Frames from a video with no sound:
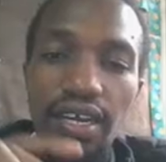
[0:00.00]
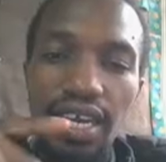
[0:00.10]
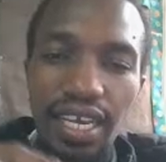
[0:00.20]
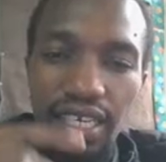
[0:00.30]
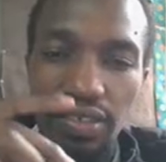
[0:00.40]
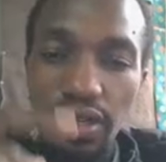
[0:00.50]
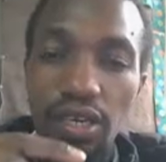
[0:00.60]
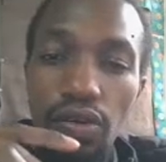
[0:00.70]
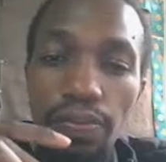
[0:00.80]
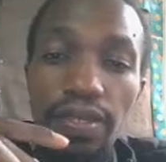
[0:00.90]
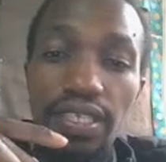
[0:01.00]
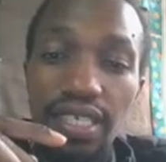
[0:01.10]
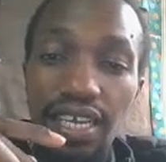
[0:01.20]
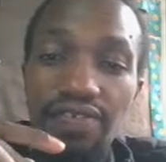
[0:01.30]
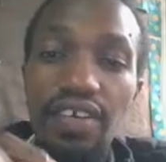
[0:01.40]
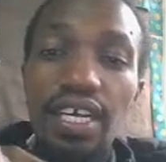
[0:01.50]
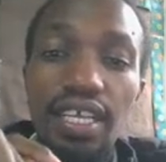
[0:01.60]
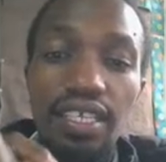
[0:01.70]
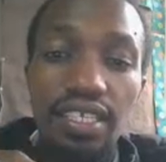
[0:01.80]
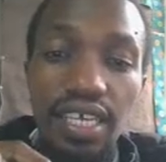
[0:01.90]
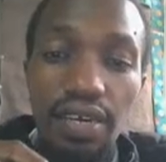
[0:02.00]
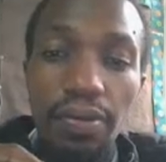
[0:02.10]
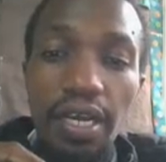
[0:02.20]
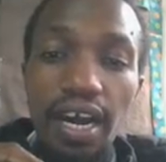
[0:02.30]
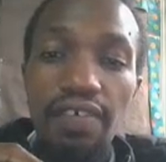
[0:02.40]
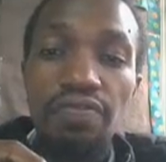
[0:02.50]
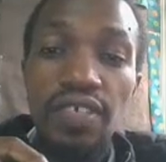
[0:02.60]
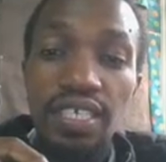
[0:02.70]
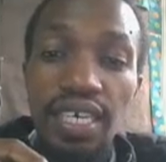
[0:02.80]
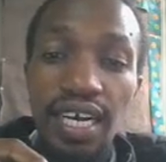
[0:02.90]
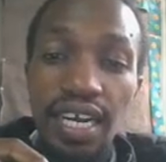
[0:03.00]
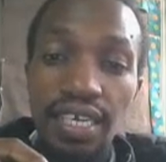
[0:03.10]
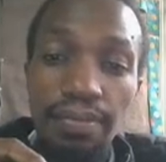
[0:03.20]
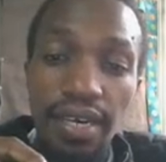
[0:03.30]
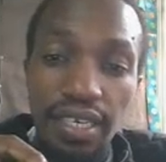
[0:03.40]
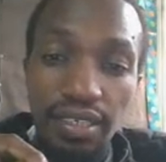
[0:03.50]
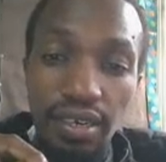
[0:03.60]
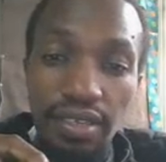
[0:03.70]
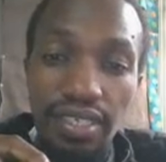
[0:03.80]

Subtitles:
like it will loop itself. Then we have sensor calibration.